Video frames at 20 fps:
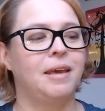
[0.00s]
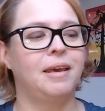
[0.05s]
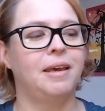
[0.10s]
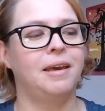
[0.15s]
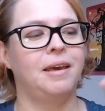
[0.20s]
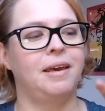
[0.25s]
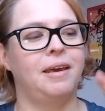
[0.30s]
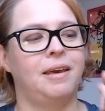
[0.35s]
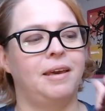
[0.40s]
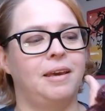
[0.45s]

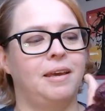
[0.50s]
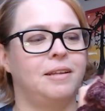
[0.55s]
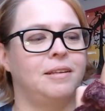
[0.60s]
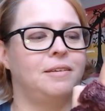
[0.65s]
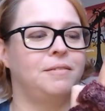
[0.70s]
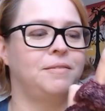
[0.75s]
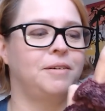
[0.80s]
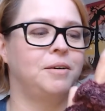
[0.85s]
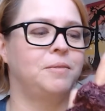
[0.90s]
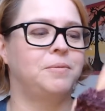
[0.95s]
and
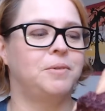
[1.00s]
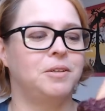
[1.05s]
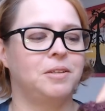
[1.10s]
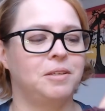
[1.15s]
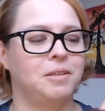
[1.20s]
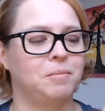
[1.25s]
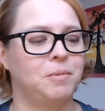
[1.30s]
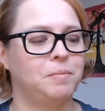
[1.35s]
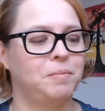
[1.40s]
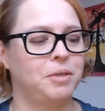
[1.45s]
if I want
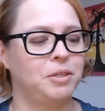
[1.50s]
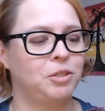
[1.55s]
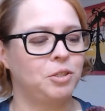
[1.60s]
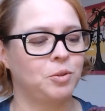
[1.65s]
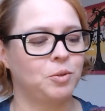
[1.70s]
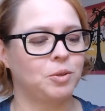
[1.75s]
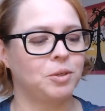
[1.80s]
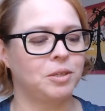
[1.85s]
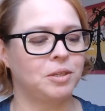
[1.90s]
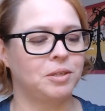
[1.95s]
them a bit
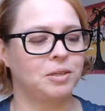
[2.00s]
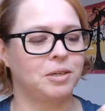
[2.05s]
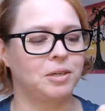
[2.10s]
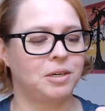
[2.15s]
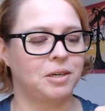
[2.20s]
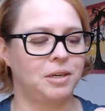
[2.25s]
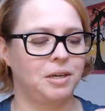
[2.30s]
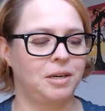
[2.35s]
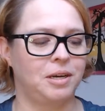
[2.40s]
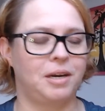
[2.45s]
shorter,
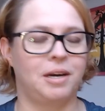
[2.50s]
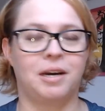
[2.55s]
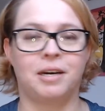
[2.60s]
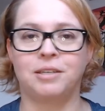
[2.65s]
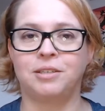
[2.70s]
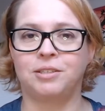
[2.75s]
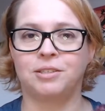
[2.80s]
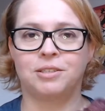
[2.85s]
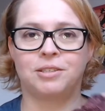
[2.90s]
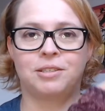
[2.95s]
I
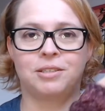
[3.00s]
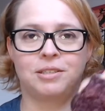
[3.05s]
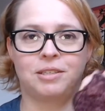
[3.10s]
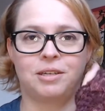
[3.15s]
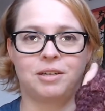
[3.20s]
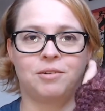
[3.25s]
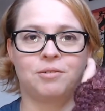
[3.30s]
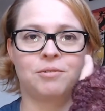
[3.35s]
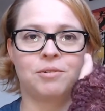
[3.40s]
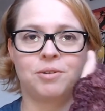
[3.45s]
just
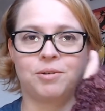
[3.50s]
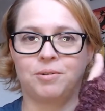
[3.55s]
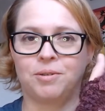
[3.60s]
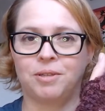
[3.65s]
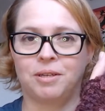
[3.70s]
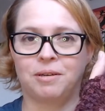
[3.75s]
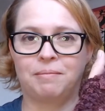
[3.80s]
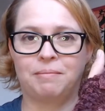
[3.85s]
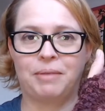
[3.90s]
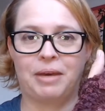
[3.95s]
roll
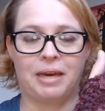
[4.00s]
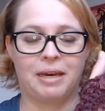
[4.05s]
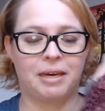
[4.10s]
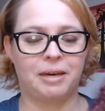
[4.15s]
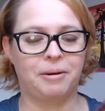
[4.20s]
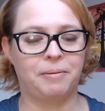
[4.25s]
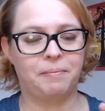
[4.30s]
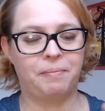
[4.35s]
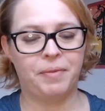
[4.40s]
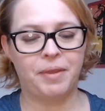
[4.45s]
them back.
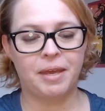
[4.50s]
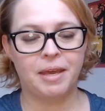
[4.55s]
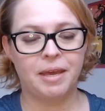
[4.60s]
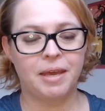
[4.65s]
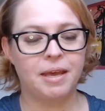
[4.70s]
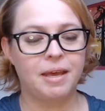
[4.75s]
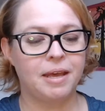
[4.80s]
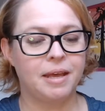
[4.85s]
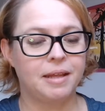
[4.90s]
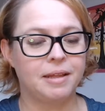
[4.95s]

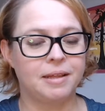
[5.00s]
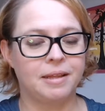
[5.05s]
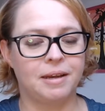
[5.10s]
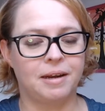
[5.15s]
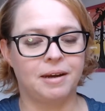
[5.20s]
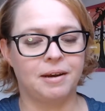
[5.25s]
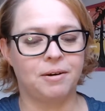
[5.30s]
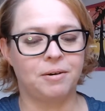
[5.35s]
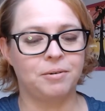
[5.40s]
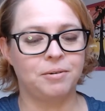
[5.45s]

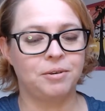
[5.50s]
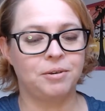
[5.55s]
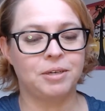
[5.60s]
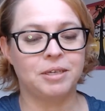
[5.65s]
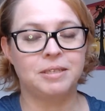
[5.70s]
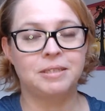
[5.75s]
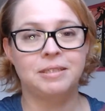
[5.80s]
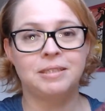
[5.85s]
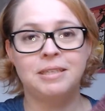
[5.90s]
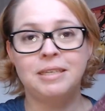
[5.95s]
Now you
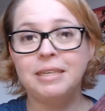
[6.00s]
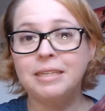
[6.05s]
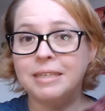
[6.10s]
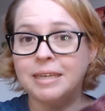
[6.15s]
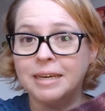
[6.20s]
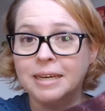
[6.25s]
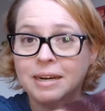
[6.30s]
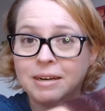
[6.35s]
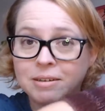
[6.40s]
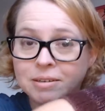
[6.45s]
can see they
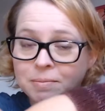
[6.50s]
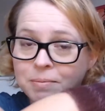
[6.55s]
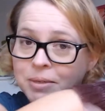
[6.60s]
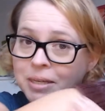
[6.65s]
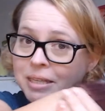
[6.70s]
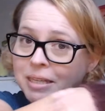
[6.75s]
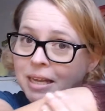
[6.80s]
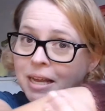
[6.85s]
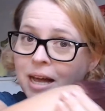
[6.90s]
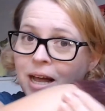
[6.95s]
are a
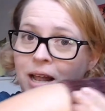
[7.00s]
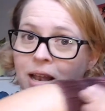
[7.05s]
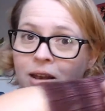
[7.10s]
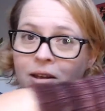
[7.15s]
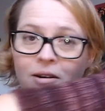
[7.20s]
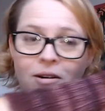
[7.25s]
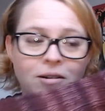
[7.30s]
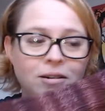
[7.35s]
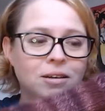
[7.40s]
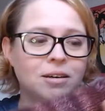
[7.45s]
bit
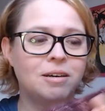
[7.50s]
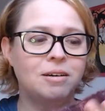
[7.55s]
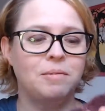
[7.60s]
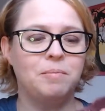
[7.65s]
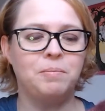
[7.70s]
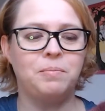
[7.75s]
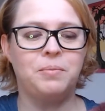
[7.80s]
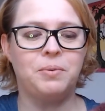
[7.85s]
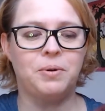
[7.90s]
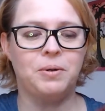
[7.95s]
long,
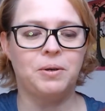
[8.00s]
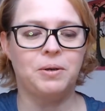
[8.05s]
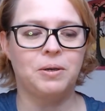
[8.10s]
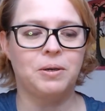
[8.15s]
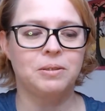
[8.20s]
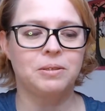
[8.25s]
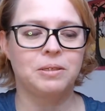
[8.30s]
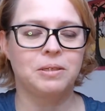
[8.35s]
but